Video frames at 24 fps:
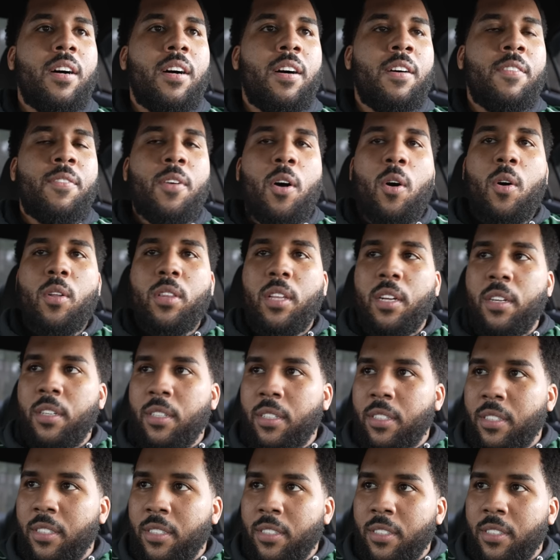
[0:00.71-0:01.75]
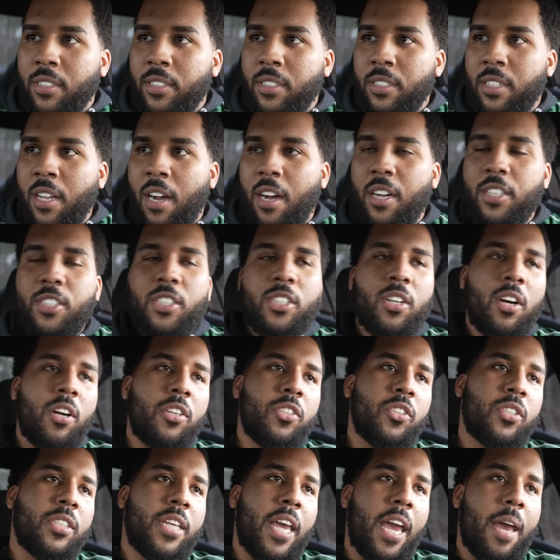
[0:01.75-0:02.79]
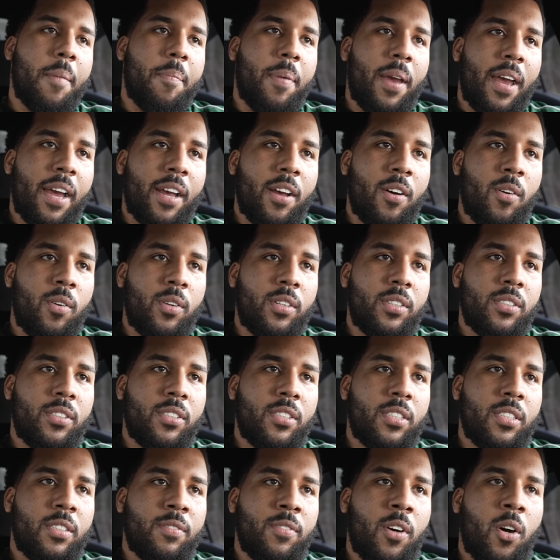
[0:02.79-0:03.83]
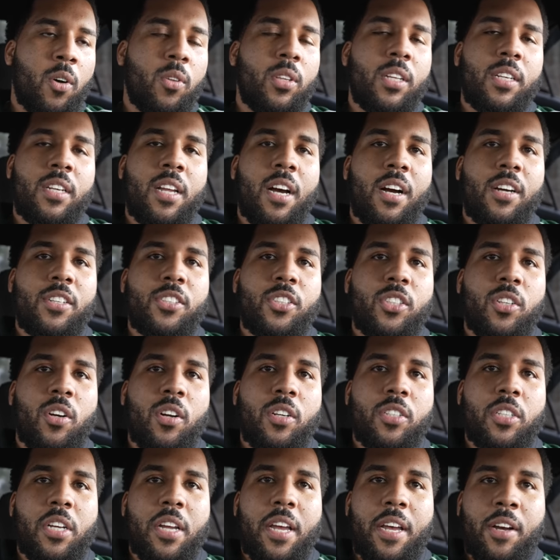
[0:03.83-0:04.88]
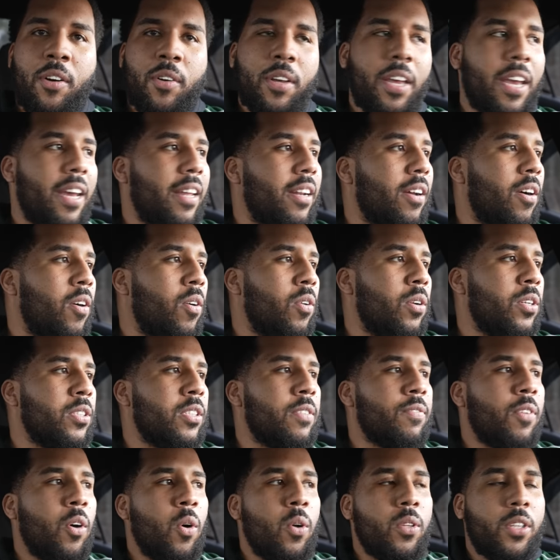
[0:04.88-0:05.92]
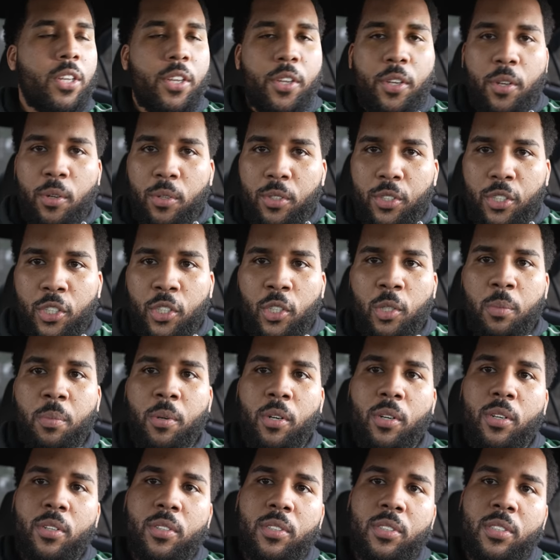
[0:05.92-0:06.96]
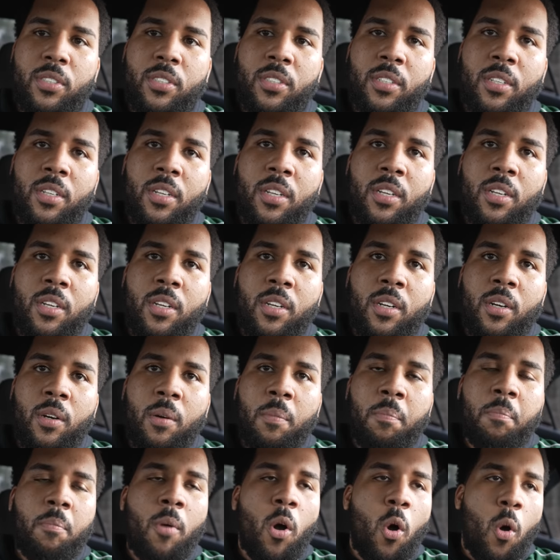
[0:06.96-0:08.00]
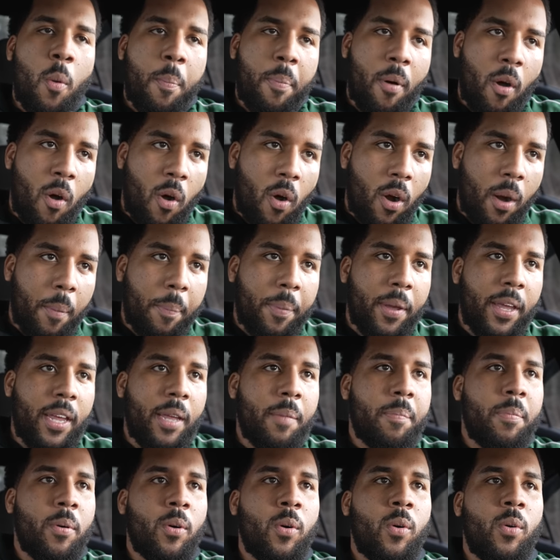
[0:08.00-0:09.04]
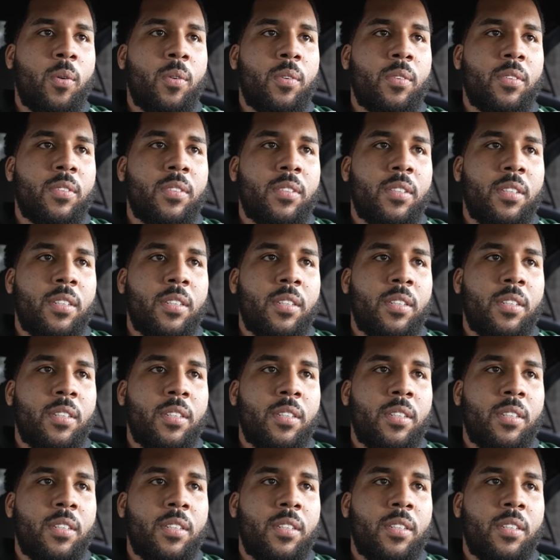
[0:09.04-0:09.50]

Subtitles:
of all the Dodge Charger ScatPack owners, of all the Dodge Charger Hellcat owners, of all the YouTubers, Mopar people,